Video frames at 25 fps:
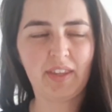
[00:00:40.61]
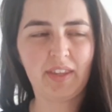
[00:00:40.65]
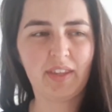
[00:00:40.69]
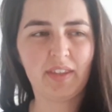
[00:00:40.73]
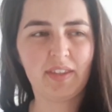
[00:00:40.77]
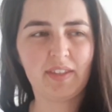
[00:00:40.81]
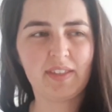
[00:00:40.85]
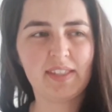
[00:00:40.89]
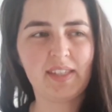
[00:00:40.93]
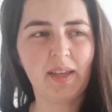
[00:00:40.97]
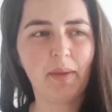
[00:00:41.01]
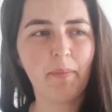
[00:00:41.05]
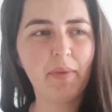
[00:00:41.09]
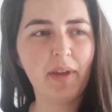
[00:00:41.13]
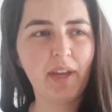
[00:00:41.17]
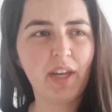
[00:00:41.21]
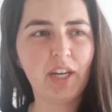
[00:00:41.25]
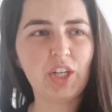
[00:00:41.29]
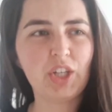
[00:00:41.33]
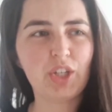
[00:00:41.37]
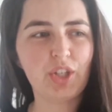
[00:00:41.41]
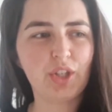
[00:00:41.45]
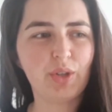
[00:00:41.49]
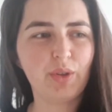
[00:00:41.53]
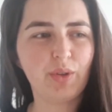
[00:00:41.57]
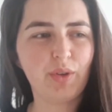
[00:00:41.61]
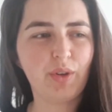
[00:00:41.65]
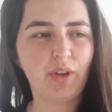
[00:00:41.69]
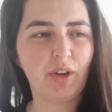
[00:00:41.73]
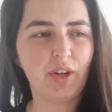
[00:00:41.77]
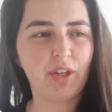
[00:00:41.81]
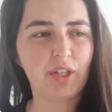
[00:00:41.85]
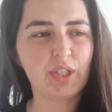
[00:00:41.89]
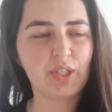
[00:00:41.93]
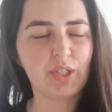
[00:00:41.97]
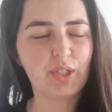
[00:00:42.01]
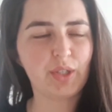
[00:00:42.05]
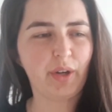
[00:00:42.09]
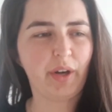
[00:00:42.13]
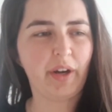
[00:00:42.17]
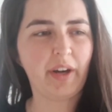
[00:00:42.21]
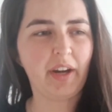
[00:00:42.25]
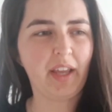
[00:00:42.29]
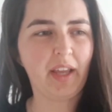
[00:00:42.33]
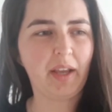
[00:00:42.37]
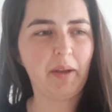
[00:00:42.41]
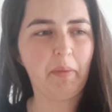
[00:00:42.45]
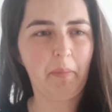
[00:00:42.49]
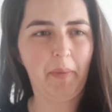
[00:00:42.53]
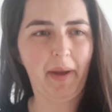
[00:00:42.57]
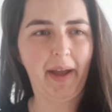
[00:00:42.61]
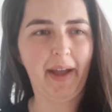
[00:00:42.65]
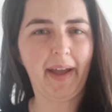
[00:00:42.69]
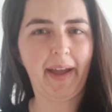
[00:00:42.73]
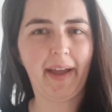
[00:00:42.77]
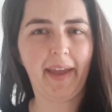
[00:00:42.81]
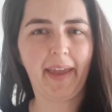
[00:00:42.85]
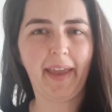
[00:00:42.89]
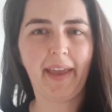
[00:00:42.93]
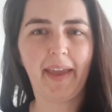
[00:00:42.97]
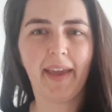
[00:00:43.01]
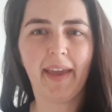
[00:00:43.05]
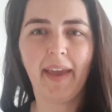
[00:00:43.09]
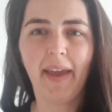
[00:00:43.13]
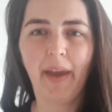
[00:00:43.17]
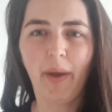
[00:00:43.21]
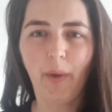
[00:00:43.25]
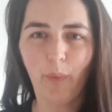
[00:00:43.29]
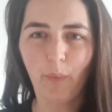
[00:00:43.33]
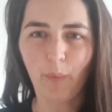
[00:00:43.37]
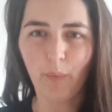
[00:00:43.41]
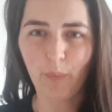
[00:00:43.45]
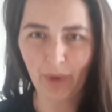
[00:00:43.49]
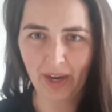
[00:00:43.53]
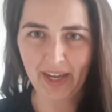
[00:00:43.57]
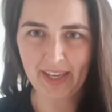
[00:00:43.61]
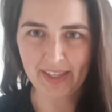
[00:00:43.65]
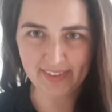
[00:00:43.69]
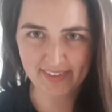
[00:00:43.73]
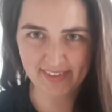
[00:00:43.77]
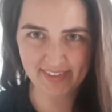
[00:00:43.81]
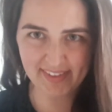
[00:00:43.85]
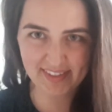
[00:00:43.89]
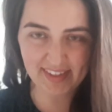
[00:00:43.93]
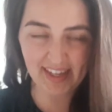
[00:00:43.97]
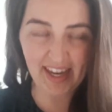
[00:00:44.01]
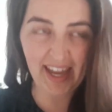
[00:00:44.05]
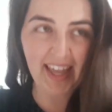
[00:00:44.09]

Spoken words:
some issue concerning my waste.